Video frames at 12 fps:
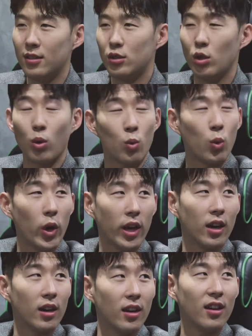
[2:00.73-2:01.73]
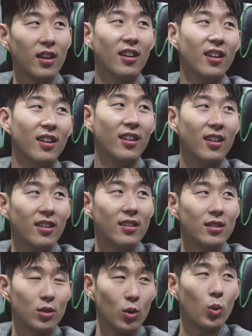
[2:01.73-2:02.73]
So quick, eh?
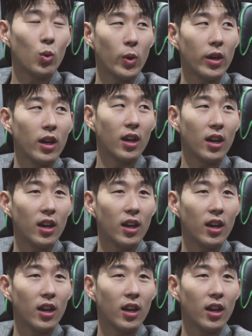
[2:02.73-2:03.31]
So yeah. quick.